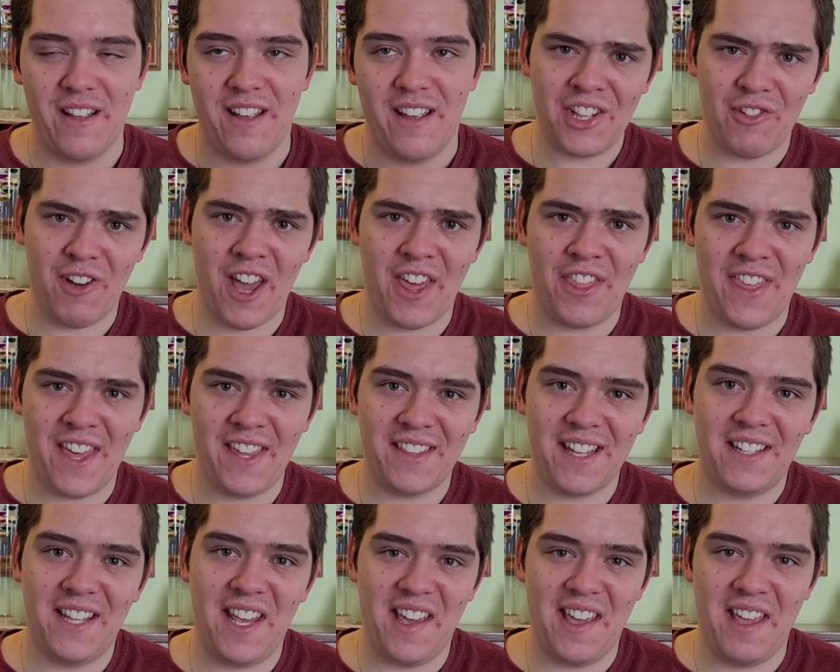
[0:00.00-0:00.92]
So I think
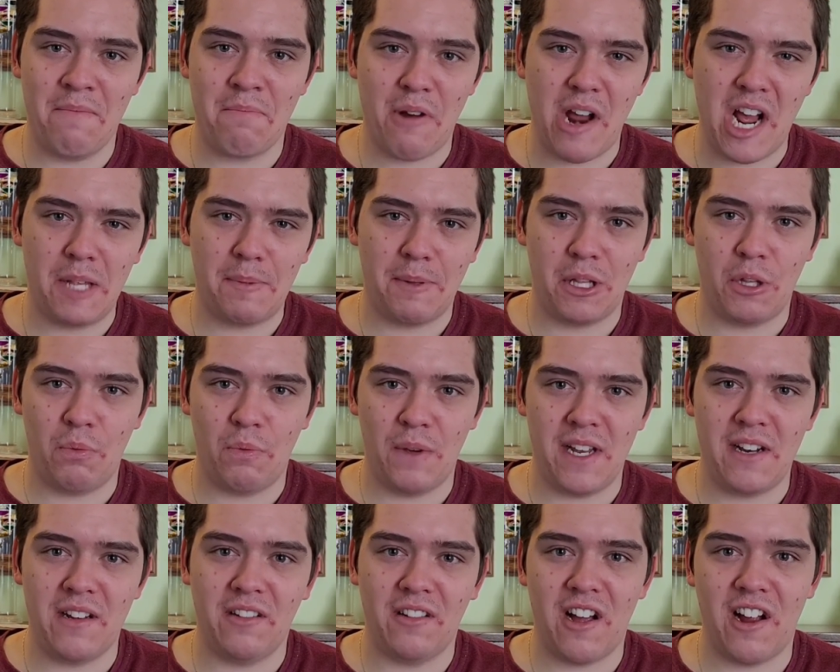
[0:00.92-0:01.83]
that taking breaks
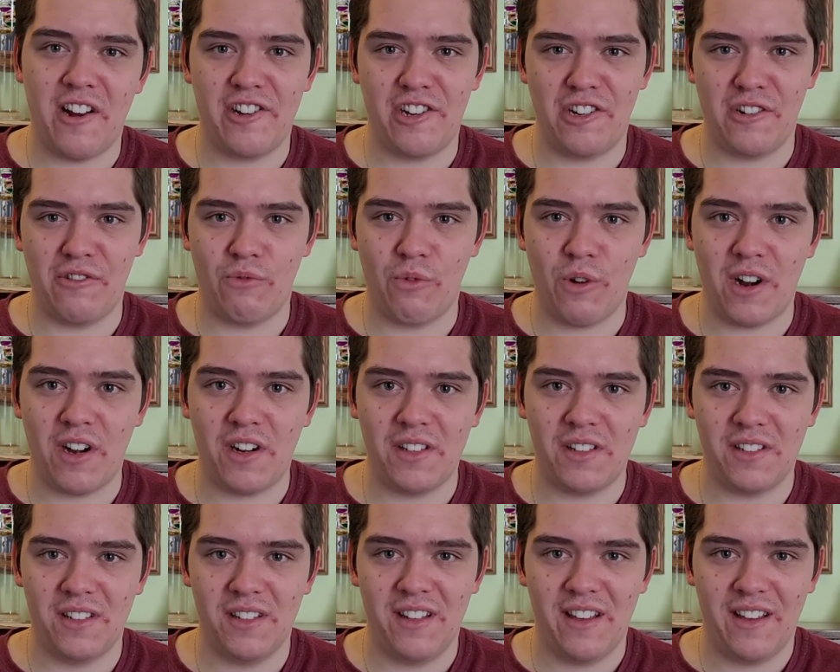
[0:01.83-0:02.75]
between larger
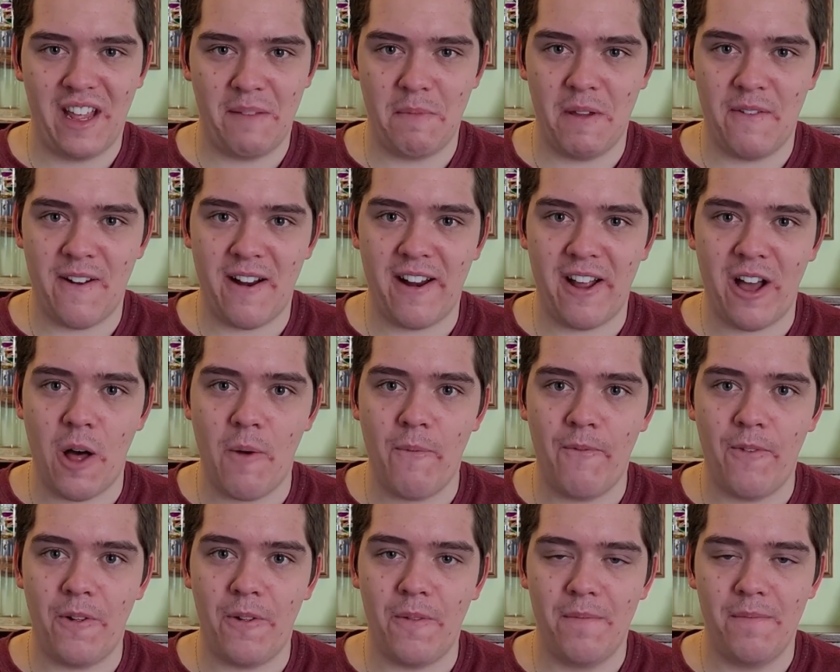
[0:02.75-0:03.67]
works can be very
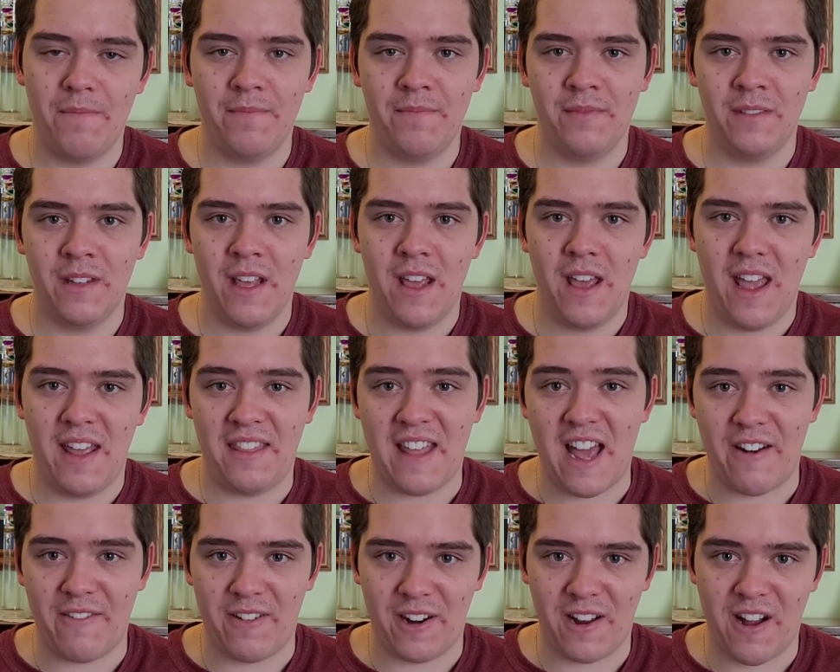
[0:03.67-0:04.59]
helpful in
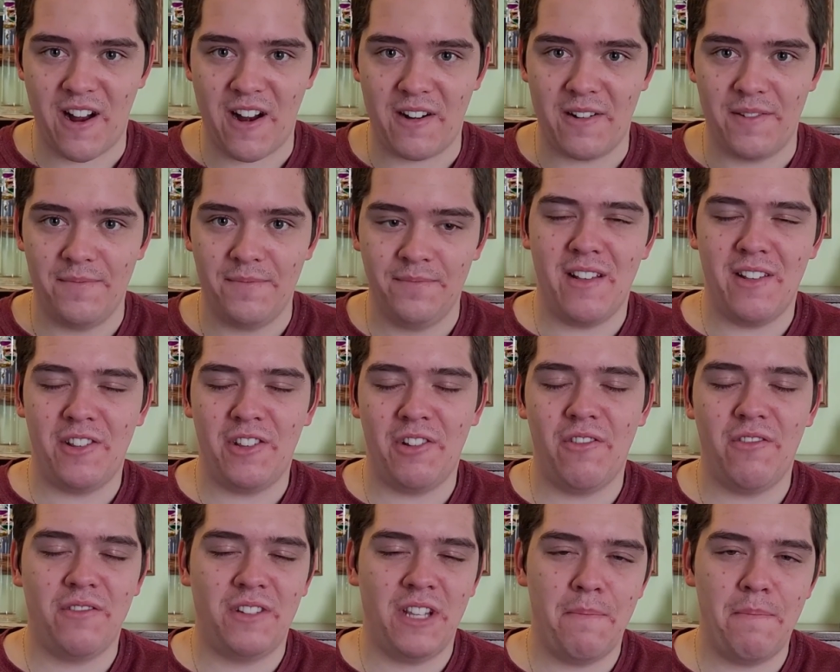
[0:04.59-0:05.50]
that regard.
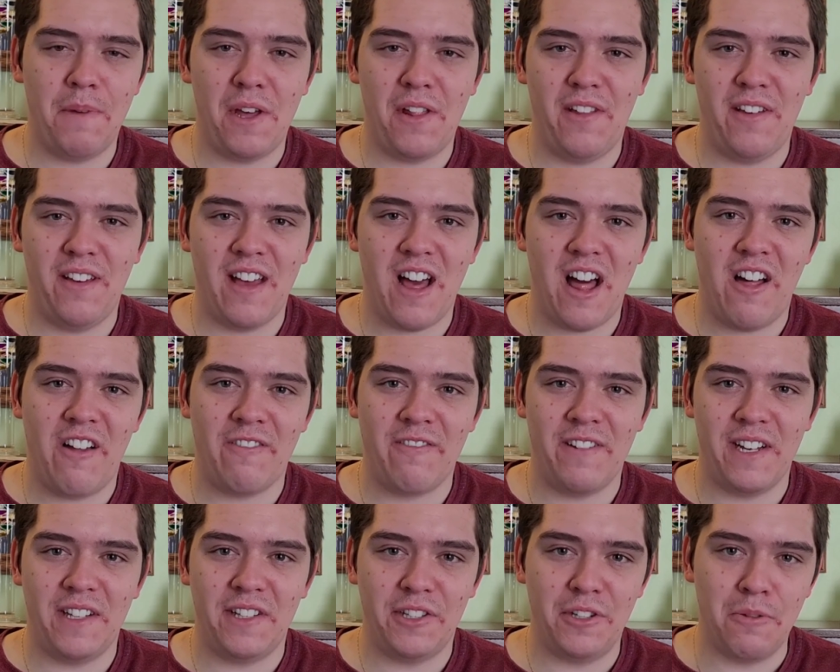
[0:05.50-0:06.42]
So typically I'll
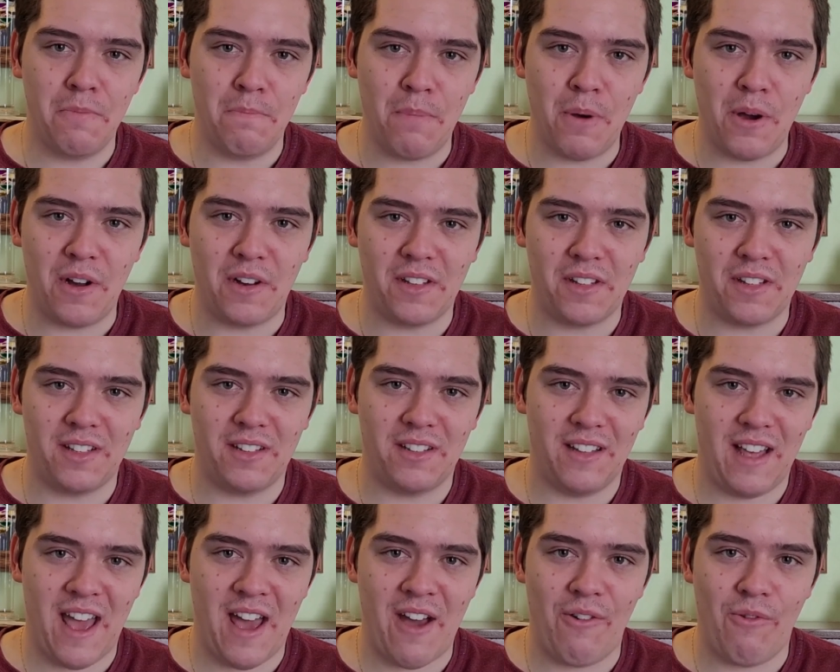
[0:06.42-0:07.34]
read two books
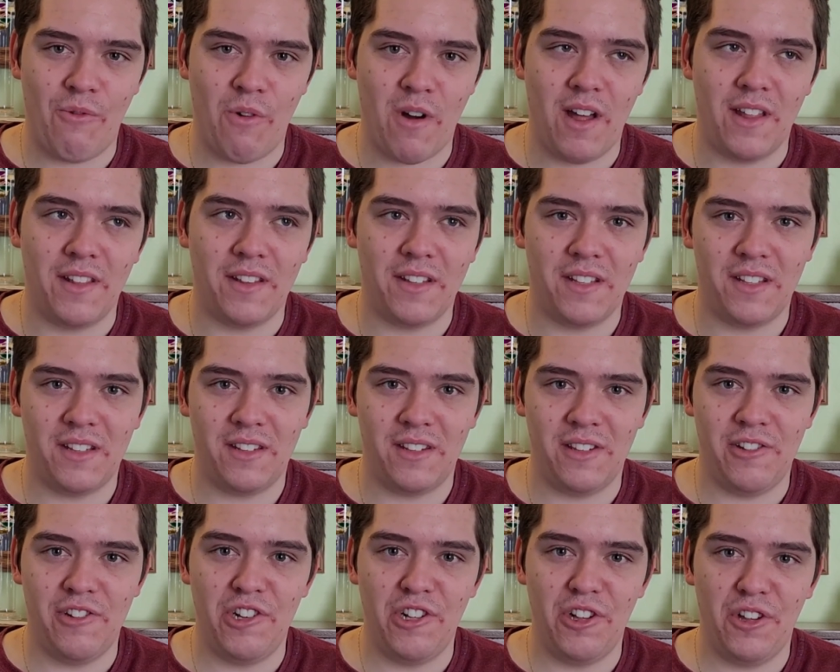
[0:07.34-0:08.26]
at once,
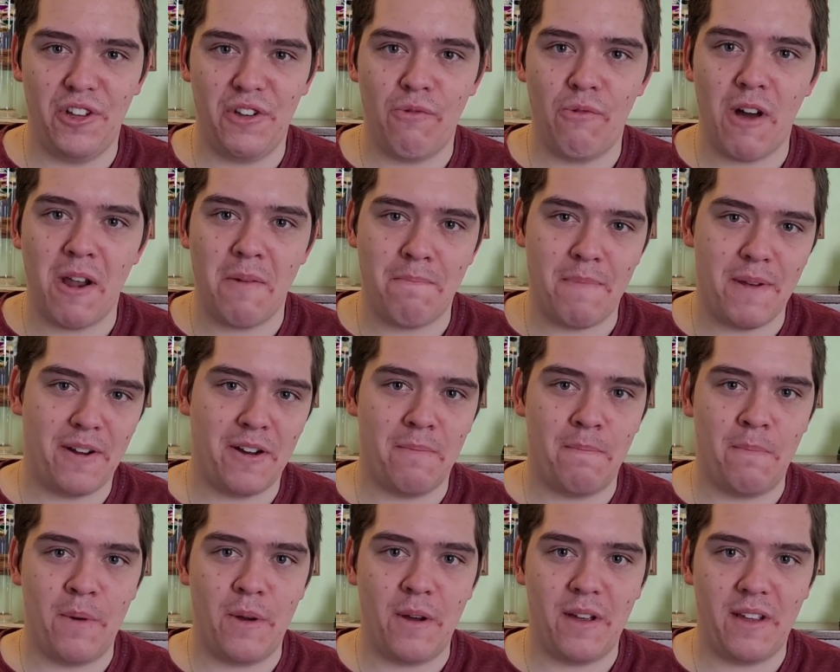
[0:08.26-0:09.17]
usually one bigger
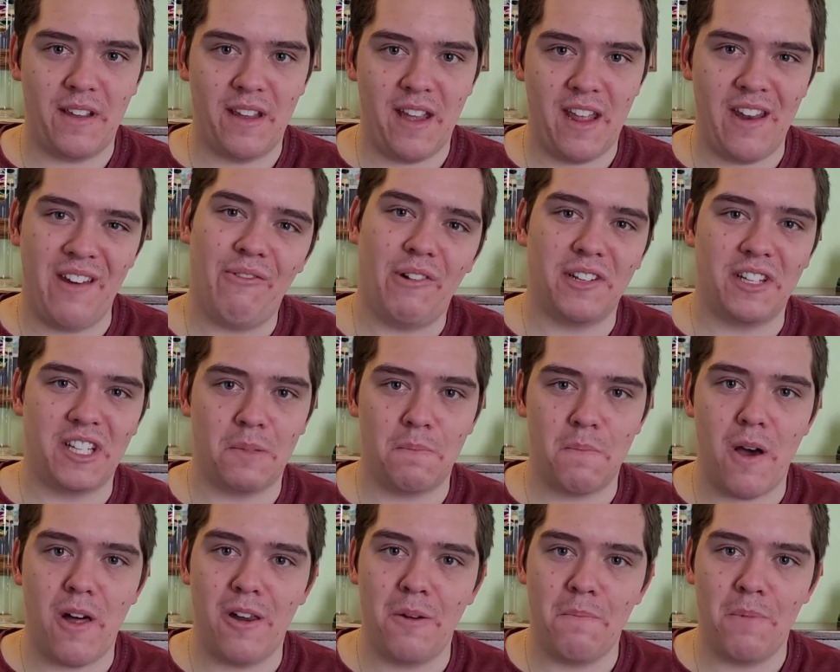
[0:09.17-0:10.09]
book and one
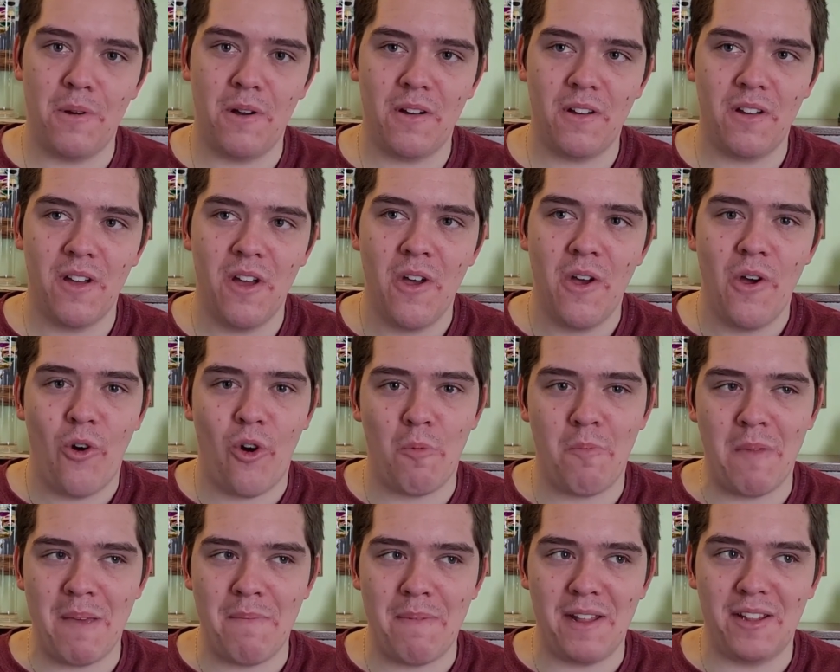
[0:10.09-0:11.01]
smaller book, or
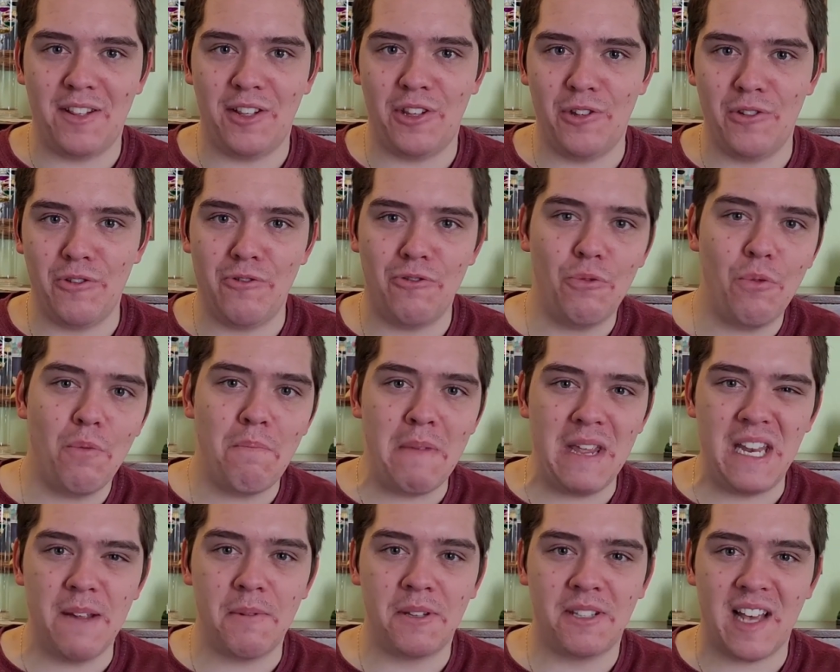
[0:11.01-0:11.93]
maybe two
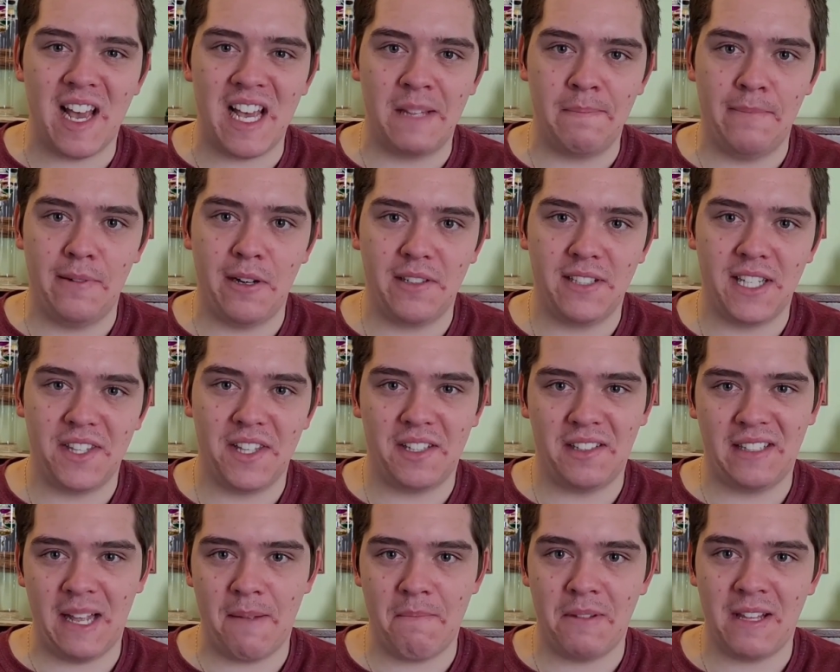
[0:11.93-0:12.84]
medium-sized books at the
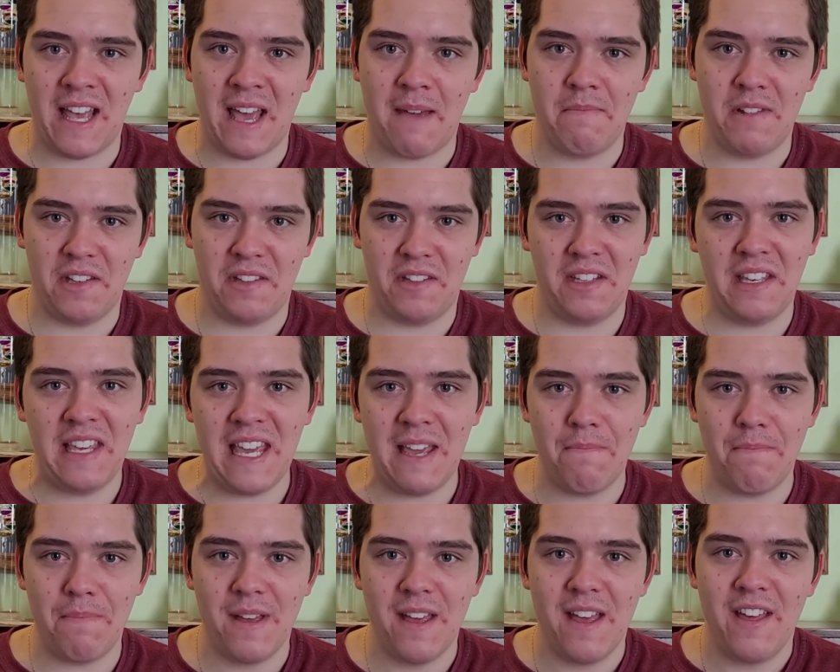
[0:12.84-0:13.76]
same time, just to
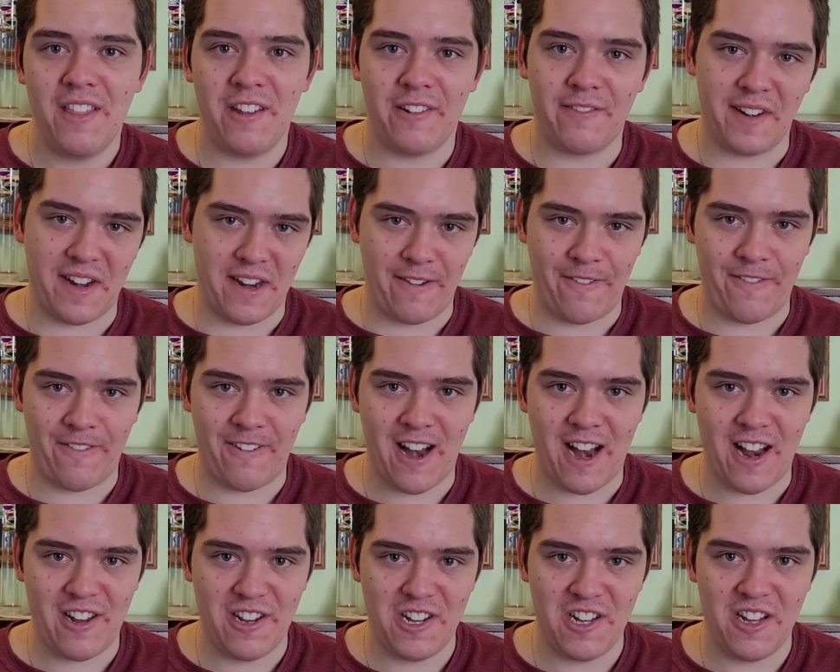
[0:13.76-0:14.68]
keep the reading
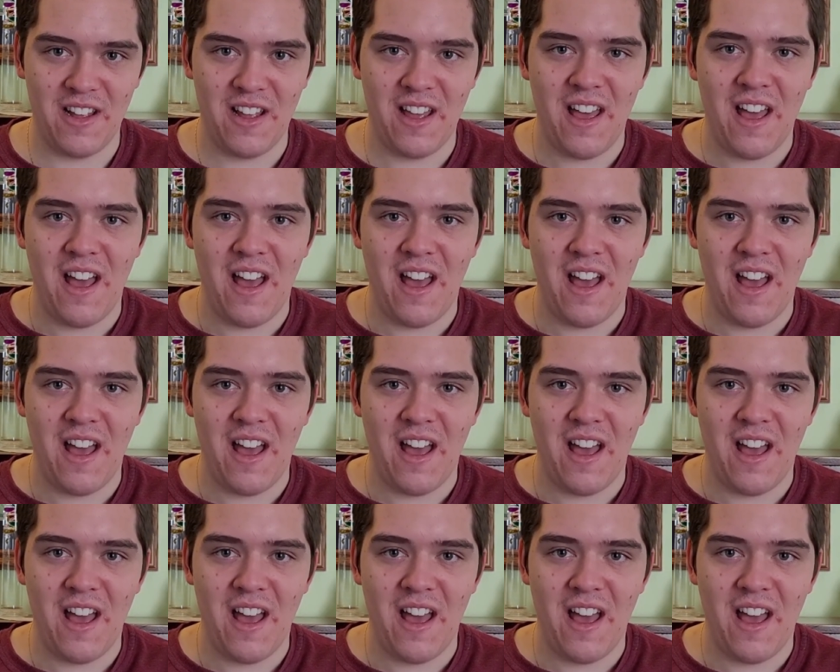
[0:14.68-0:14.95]
fresh.